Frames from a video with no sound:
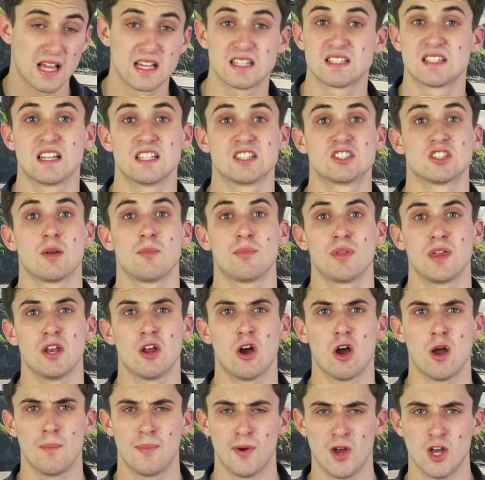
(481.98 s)
as that's something
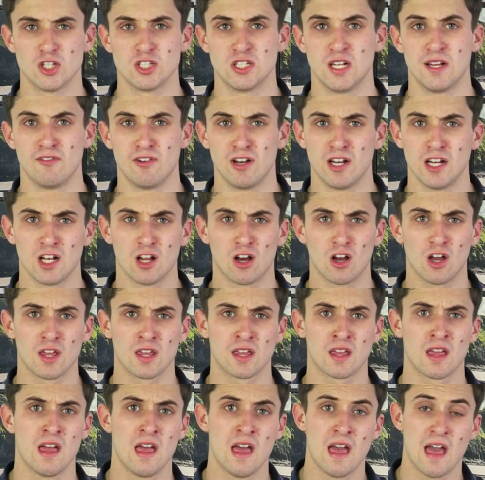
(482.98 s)
I personally really
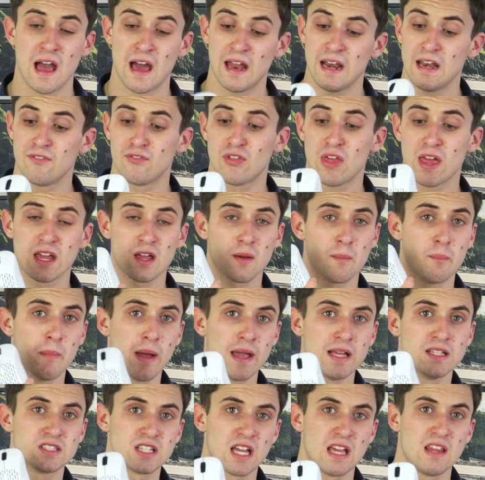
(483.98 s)
like. And if they can
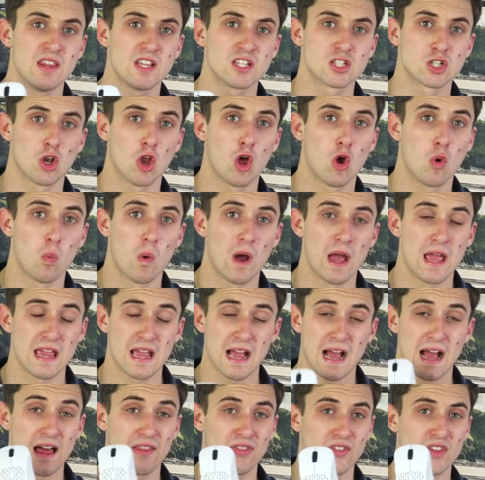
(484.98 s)
maintain this low
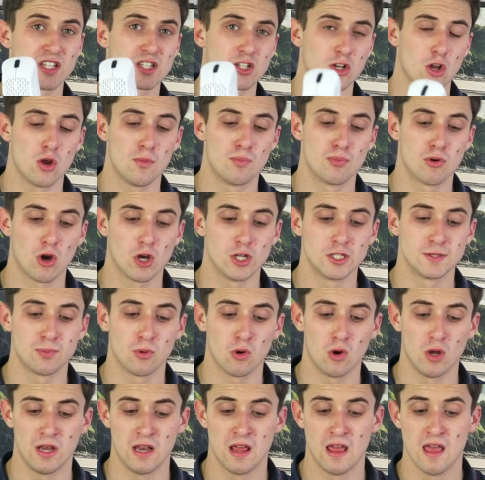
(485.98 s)
weight and this low price
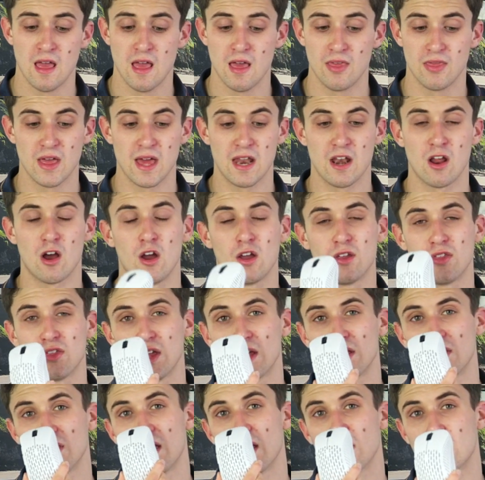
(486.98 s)
point, then I
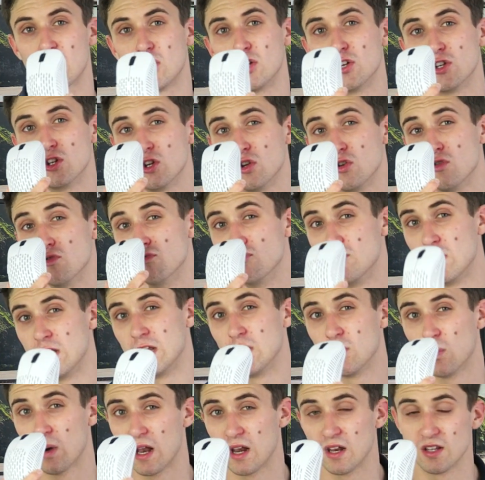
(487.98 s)
think they're going to do
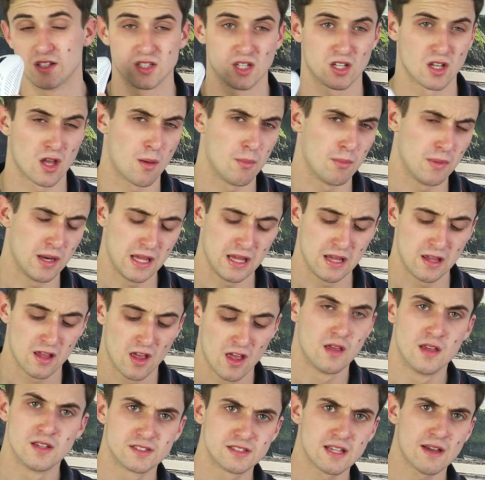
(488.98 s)
really well as a company.
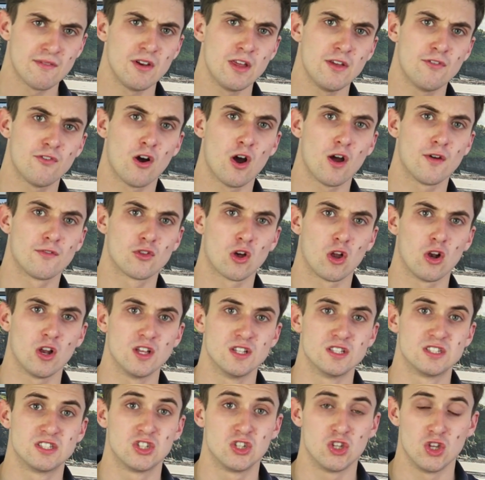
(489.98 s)

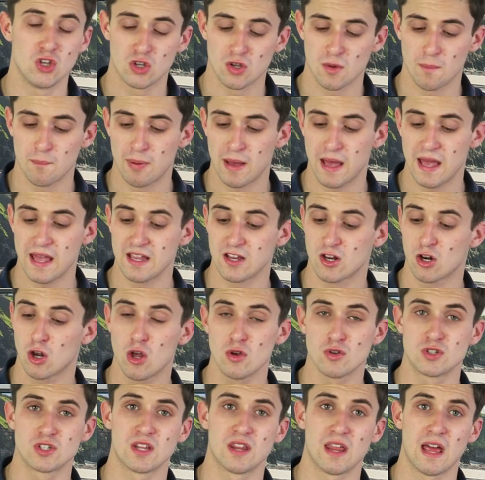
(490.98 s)
$75, you can pay
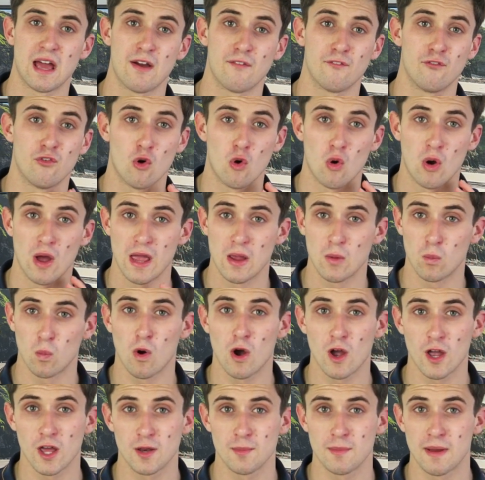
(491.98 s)
close to that for a
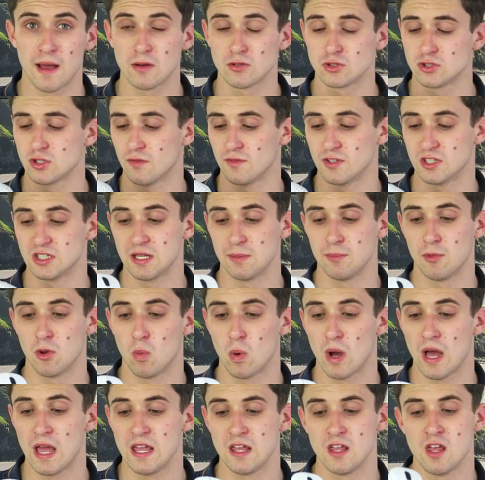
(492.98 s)
wired mouse of a similar
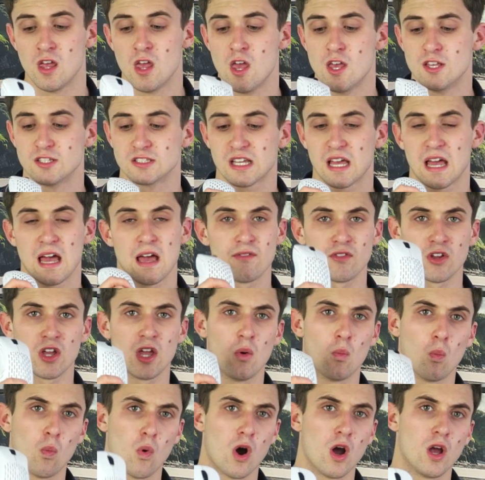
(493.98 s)
weight, so having
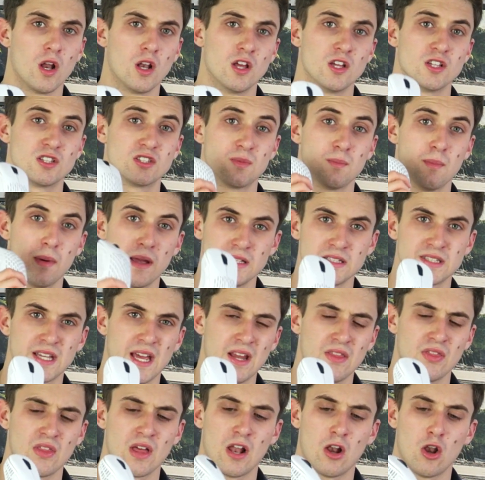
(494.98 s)
it wireless,
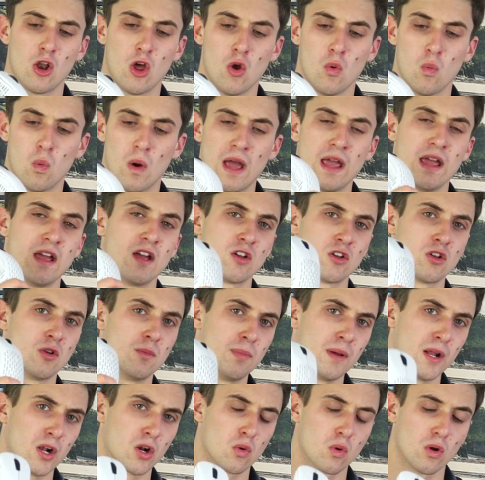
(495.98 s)
maintaining that low weight and good
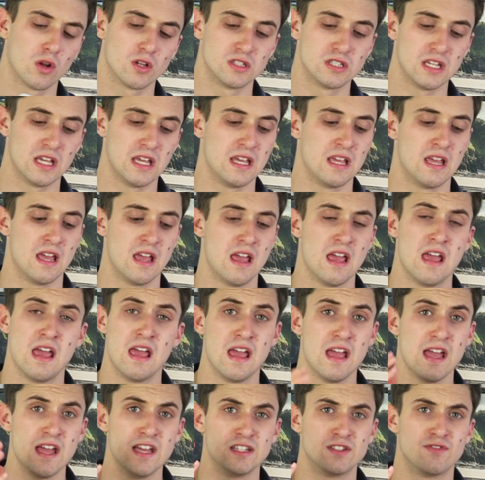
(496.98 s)
build quality
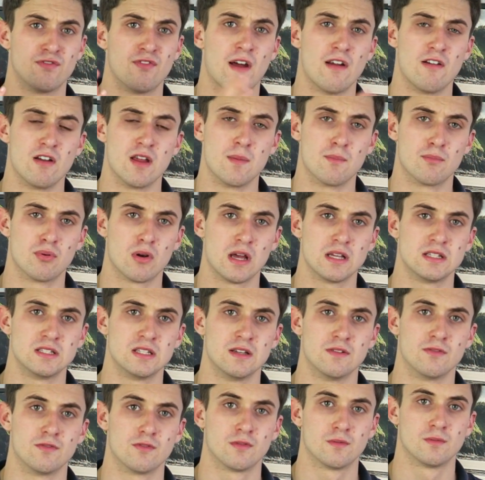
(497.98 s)
is very
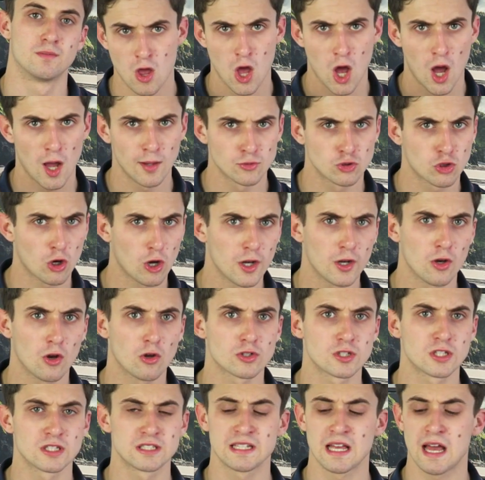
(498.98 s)
impressive. I'm trying not
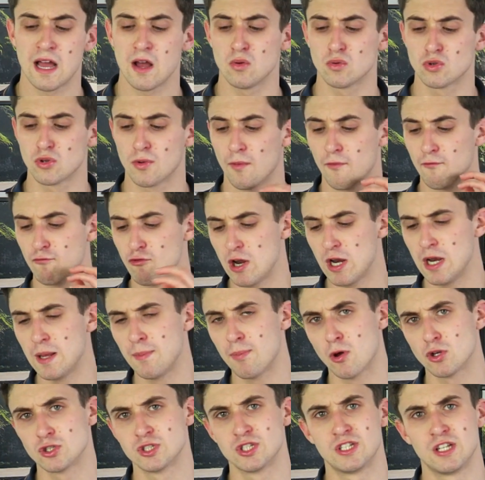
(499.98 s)
to sound really
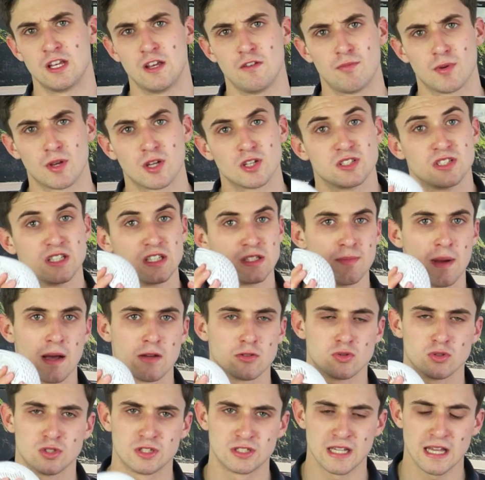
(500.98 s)
positive because this
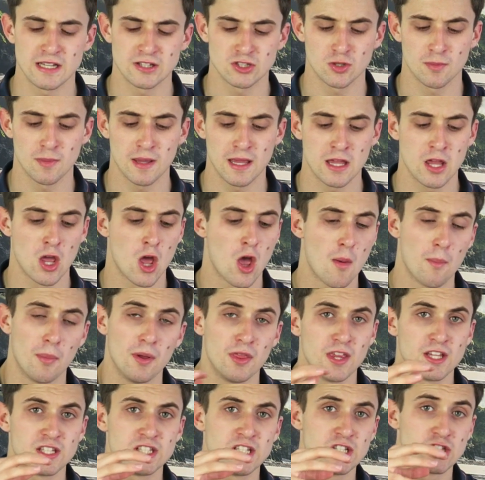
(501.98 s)
mouse was sent to me, but
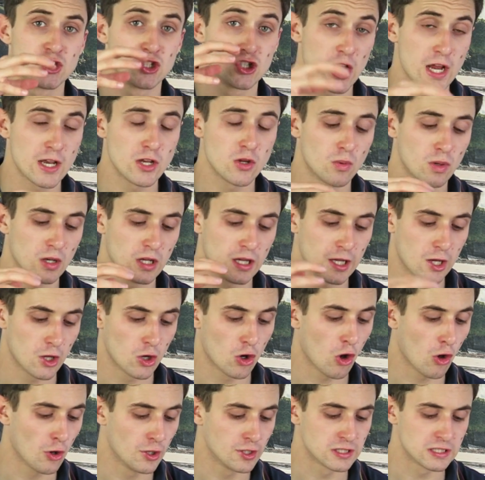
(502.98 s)
this is genuinely and
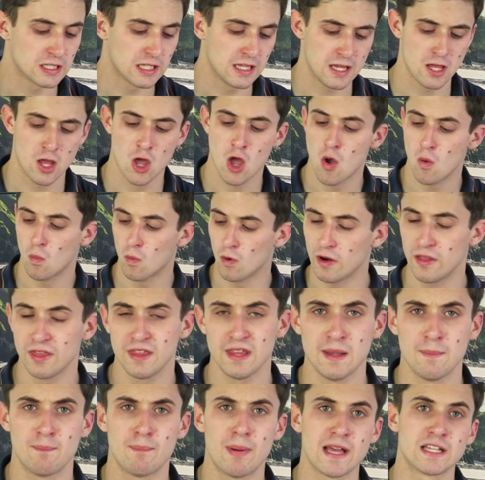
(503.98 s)
honestly one of
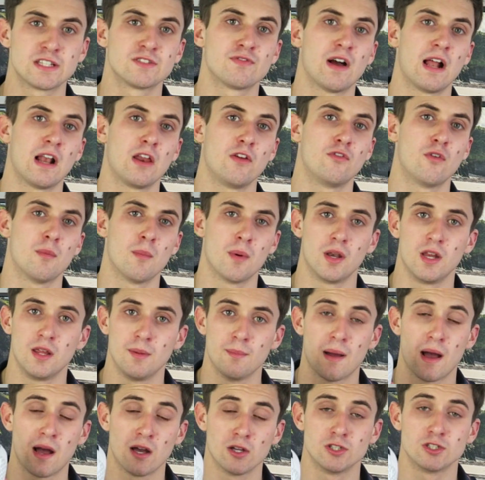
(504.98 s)
the best value for money
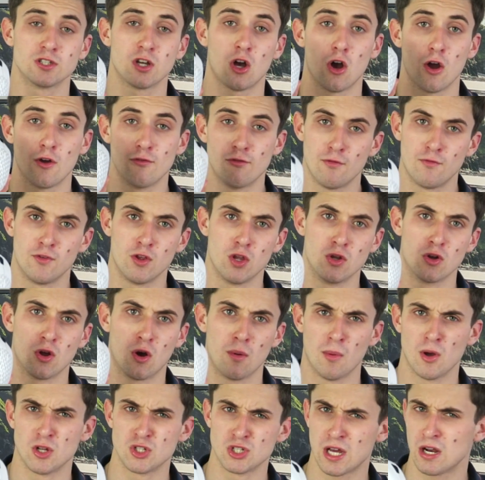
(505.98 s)
mice I've reviewed on
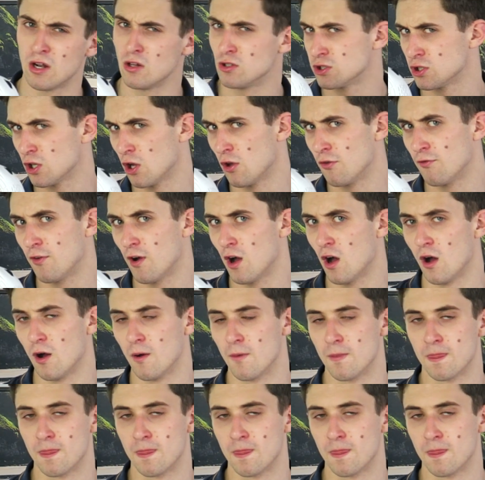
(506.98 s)
my channel so far.